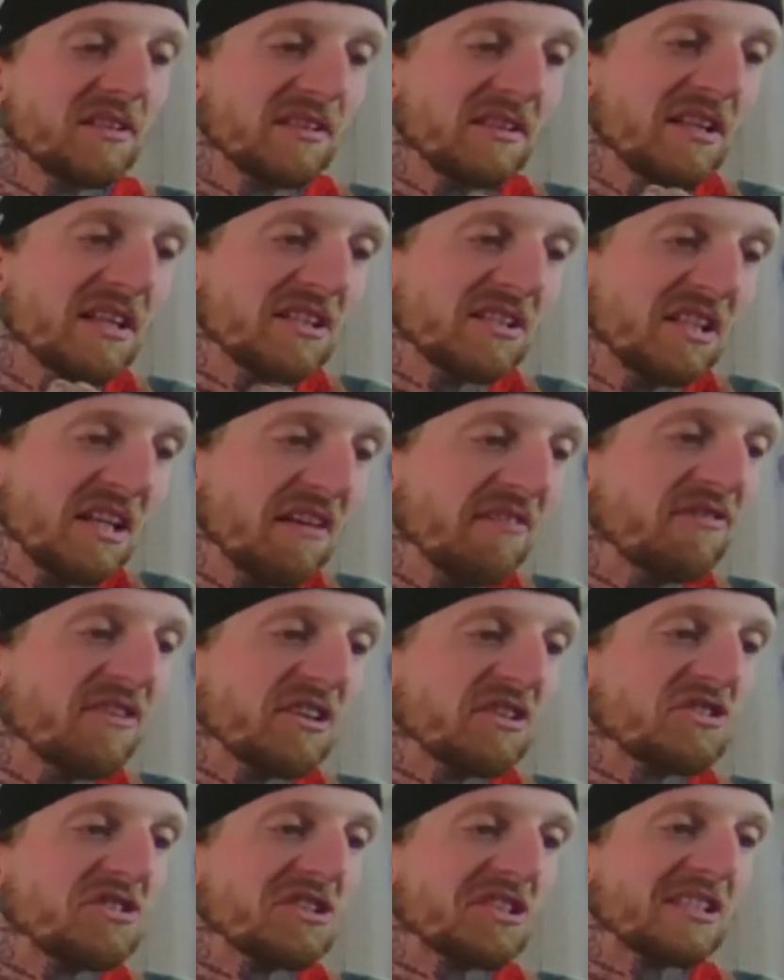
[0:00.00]

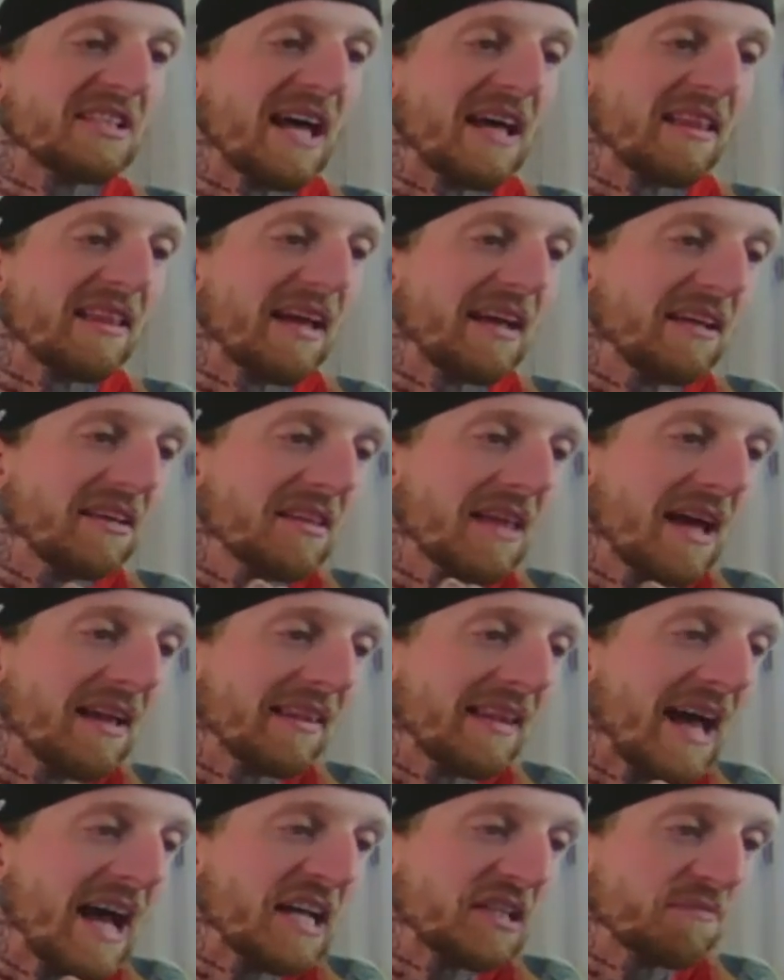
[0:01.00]
defense just that
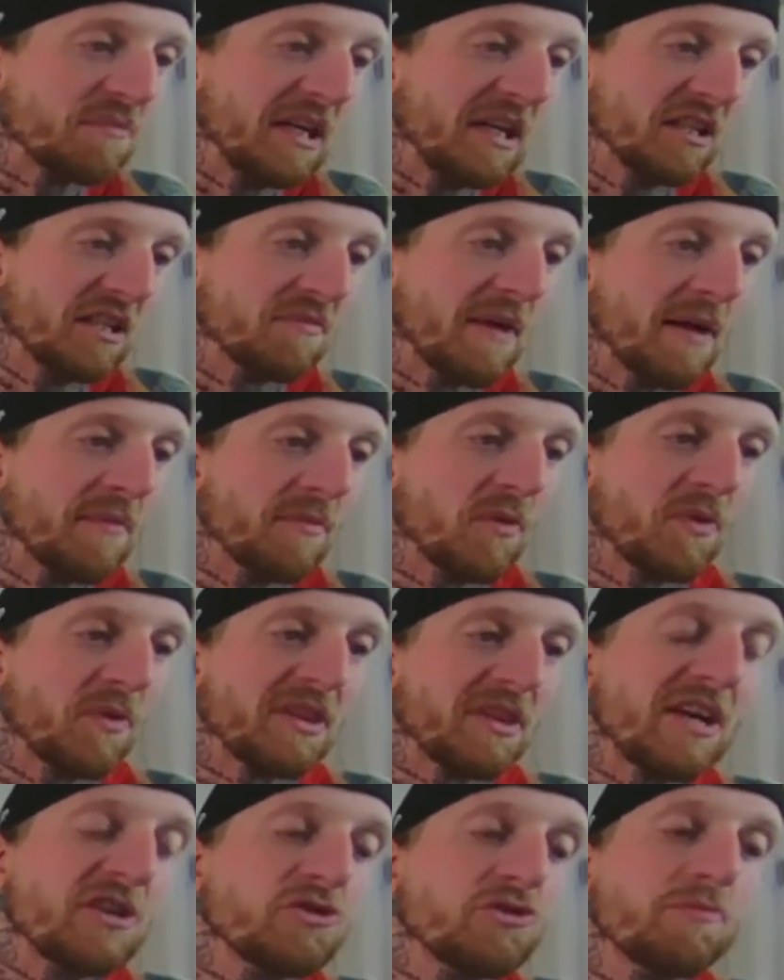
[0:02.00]
last piece, man. But
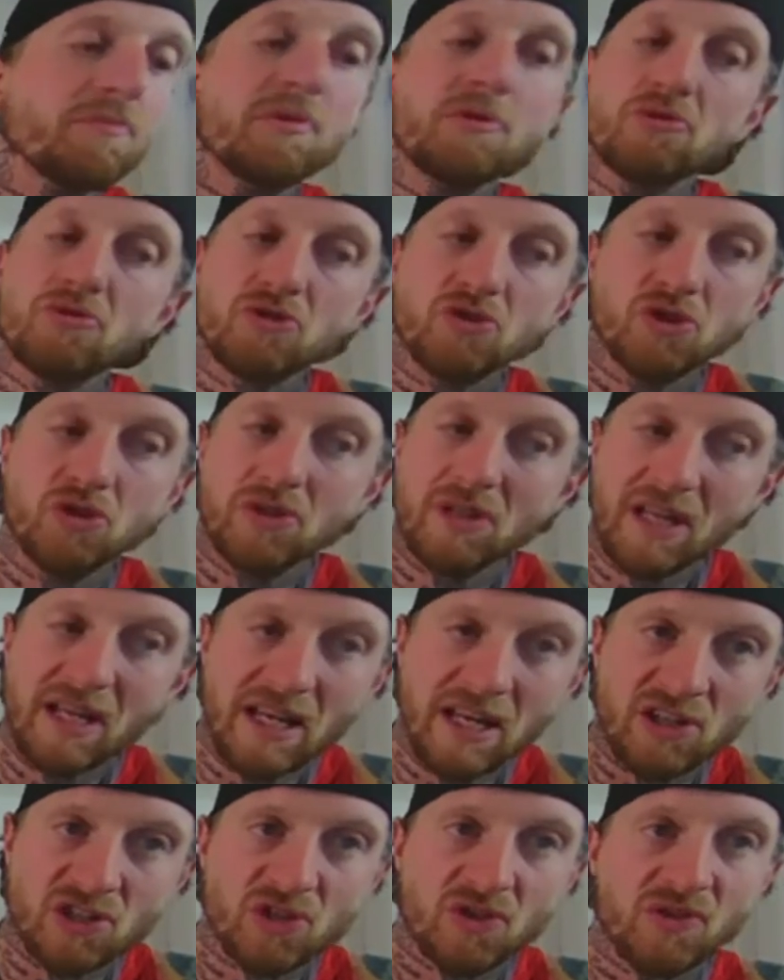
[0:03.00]
with Andrew Booth's
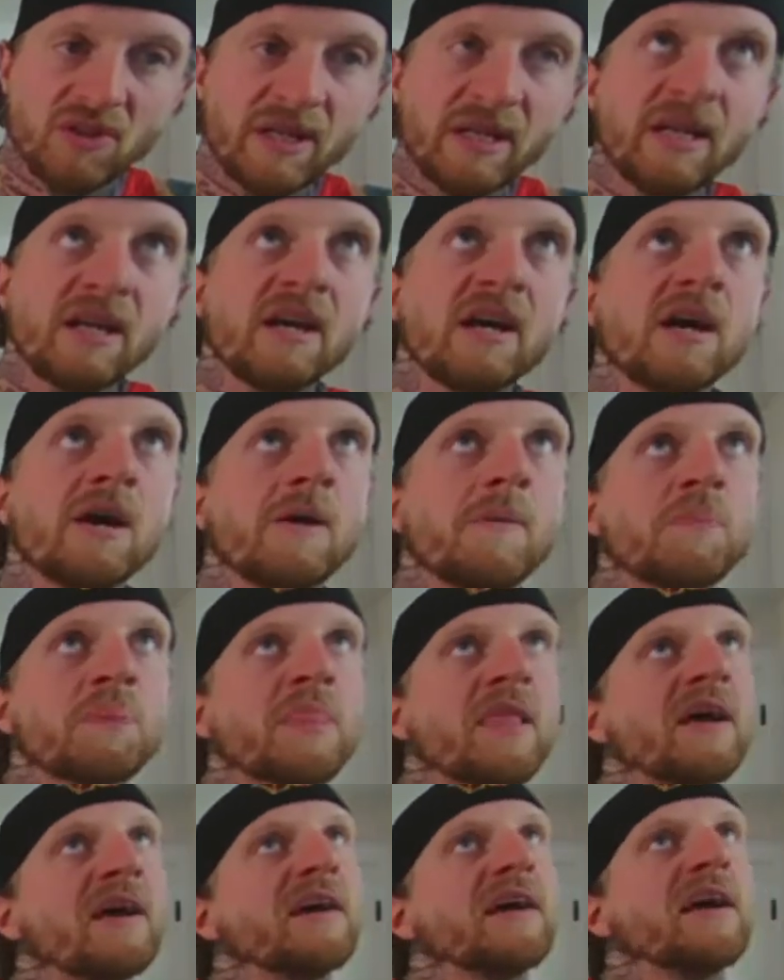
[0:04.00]
injury,
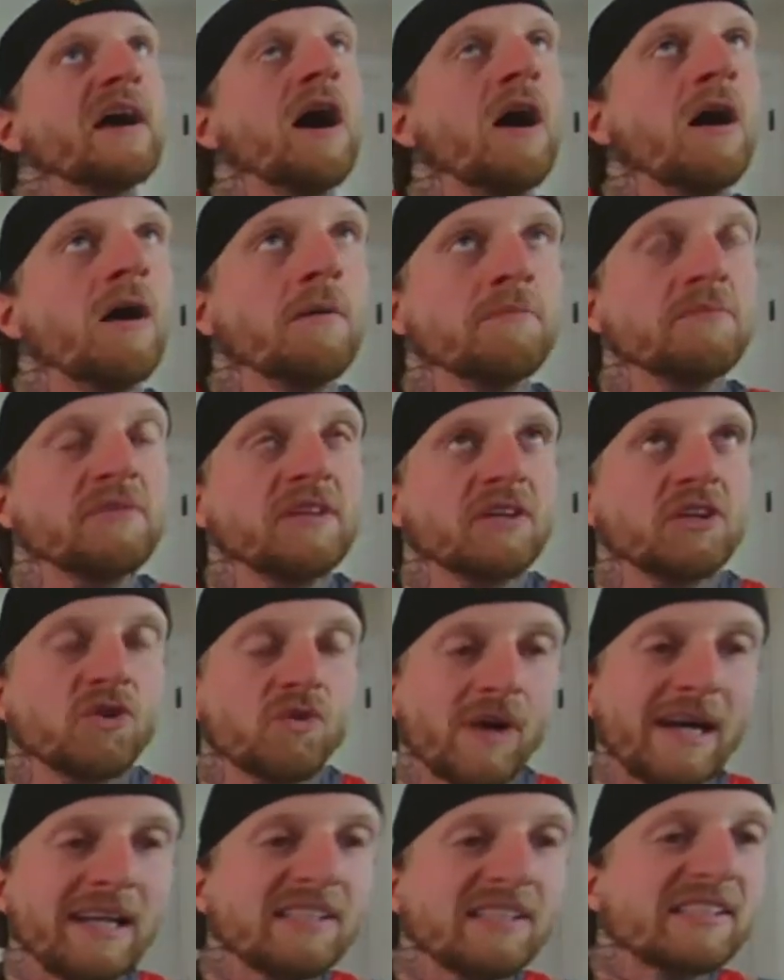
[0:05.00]
The
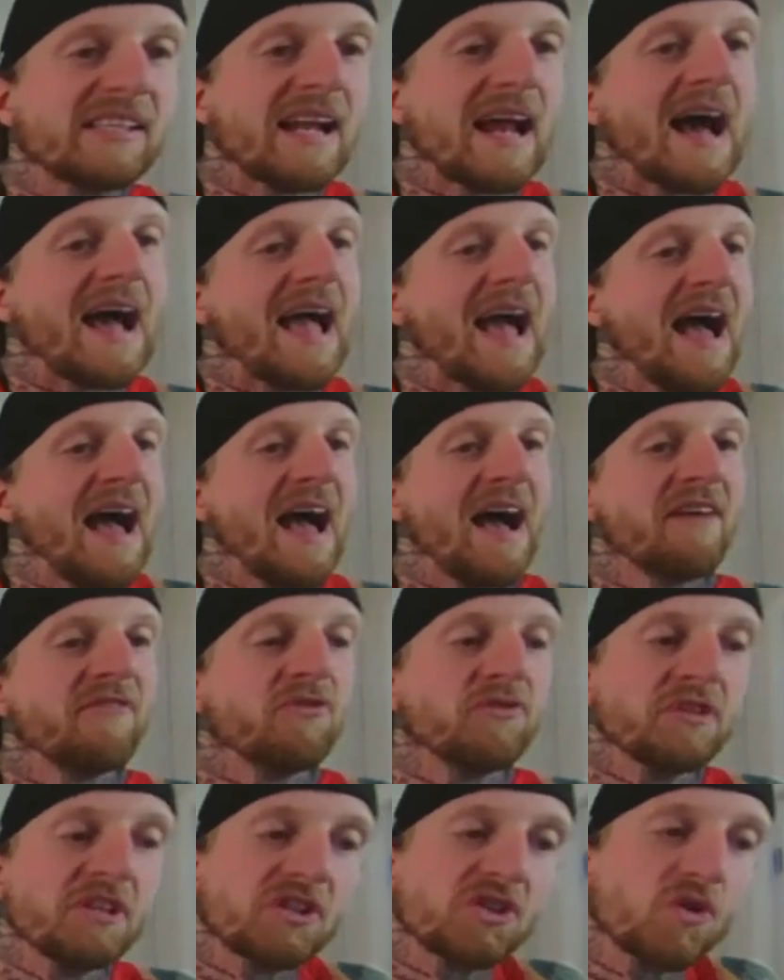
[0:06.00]
grades that I have
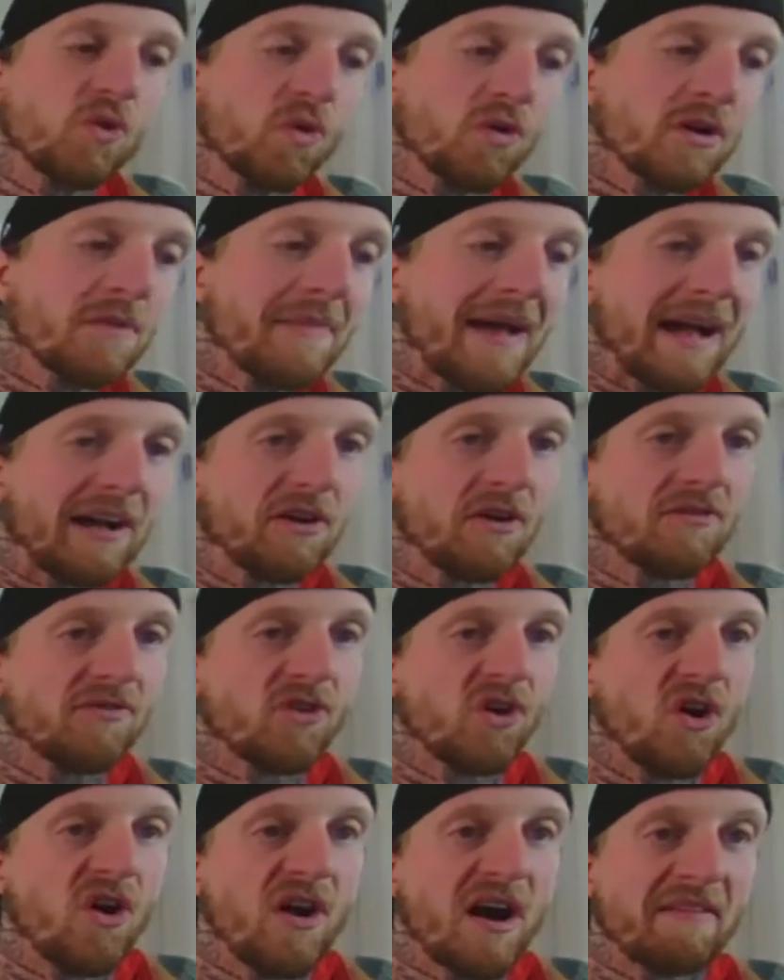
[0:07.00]
on this cornerback
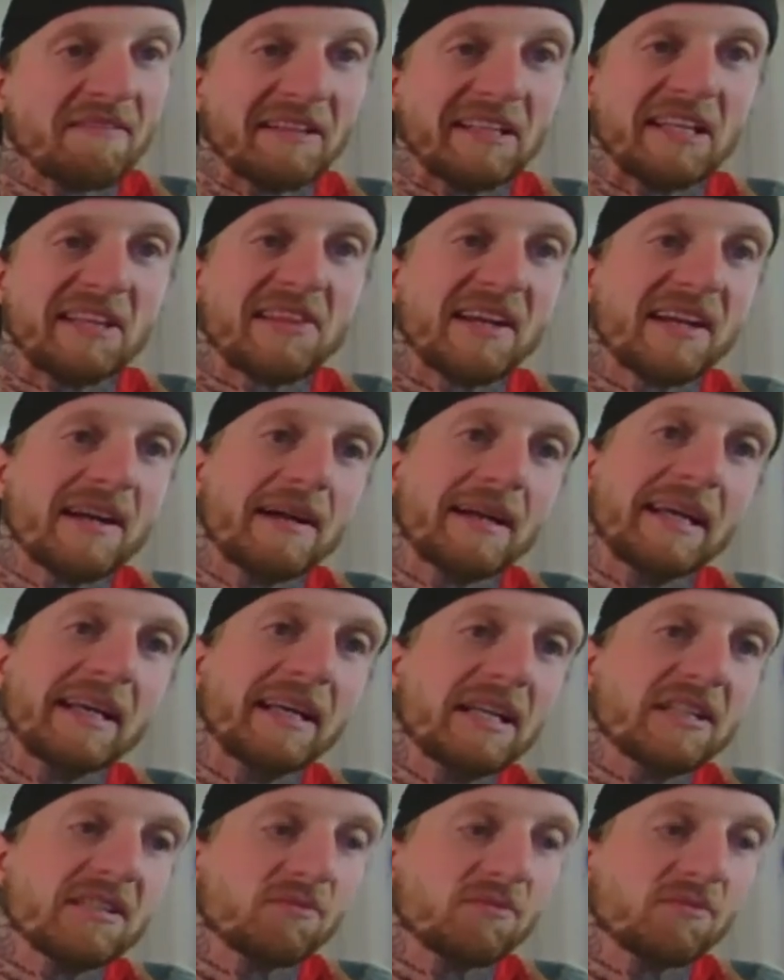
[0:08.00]
overall, I really think I can get some